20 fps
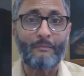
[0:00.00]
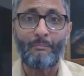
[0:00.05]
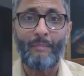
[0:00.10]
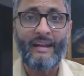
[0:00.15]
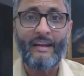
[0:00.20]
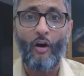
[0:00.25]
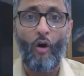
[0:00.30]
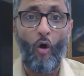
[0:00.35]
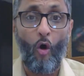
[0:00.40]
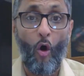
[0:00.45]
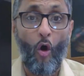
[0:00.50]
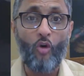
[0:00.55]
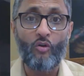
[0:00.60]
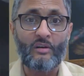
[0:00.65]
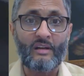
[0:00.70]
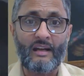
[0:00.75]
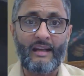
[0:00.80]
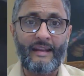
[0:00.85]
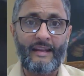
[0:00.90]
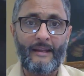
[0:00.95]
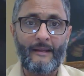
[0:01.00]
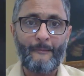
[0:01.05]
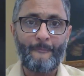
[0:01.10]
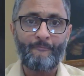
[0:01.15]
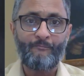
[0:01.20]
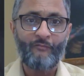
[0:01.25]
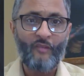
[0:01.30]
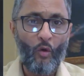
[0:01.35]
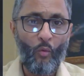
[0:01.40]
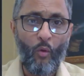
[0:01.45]
only
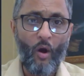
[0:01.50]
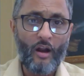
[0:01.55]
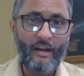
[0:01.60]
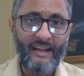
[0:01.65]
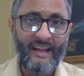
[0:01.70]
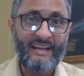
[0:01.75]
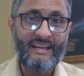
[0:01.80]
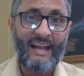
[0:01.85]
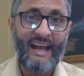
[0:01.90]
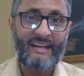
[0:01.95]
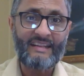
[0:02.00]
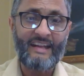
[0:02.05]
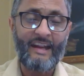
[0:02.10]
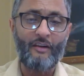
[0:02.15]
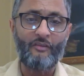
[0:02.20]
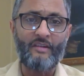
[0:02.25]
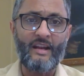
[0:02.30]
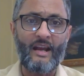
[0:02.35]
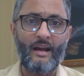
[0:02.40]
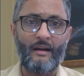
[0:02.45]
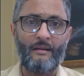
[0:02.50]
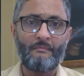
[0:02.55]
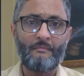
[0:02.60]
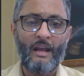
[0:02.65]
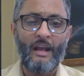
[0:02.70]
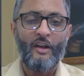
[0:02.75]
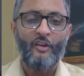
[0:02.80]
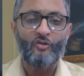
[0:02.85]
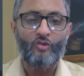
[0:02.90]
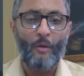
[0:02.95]
one in that area.
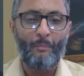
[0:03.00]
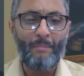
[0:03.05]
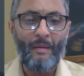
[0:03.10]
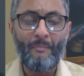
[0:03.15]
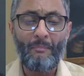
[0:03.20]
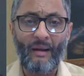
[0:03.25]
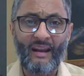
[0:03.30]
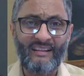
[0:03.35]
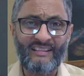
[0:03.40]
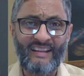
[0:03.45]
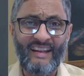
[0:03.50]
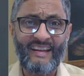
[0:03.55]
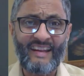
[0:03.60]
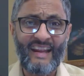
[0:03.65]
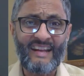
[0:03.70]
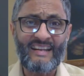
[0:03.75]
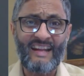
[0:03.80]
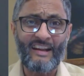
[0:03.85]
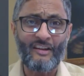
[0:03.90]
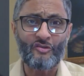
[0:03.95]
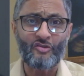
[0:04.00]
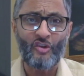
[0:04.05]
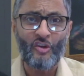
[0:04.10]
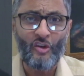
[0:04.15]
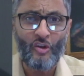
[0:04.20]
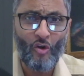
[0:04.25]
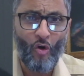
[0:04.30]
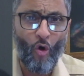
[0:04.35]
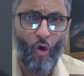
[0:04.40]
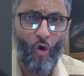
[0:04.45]
So people are thinking there is huge